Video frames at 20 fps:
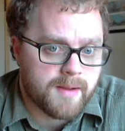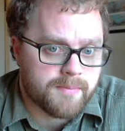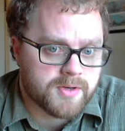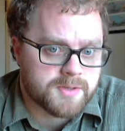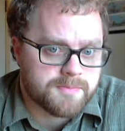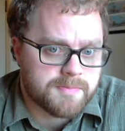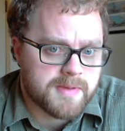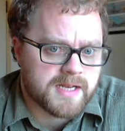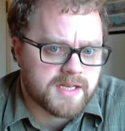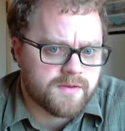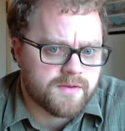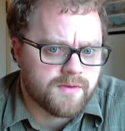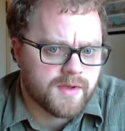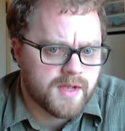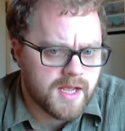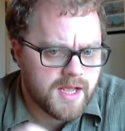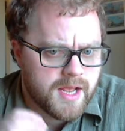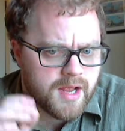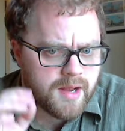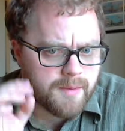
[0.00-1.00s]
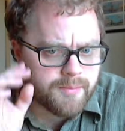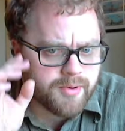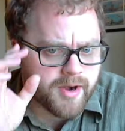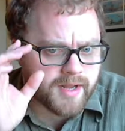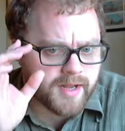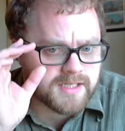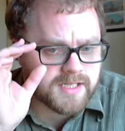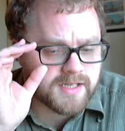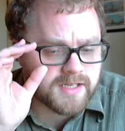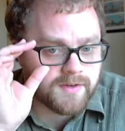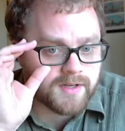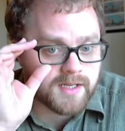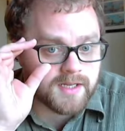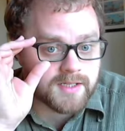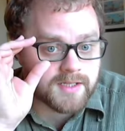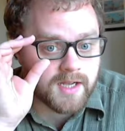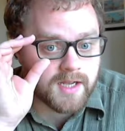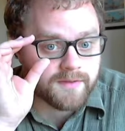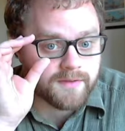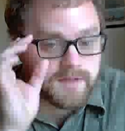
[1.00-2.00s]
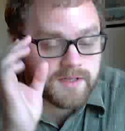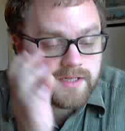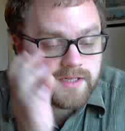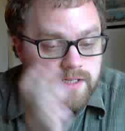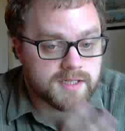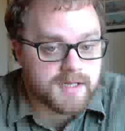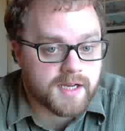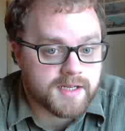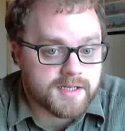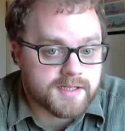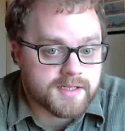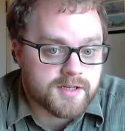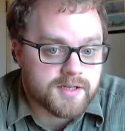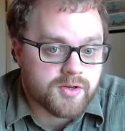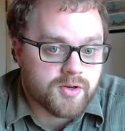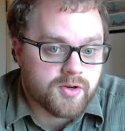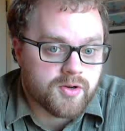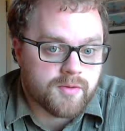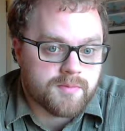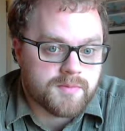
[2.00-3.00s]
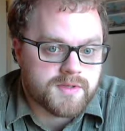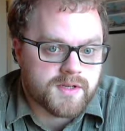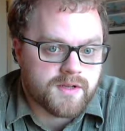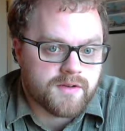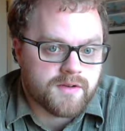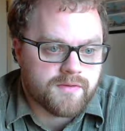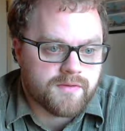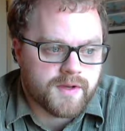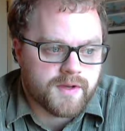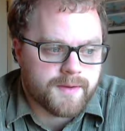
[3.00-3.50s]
perspective, productivity is often discussed in terms of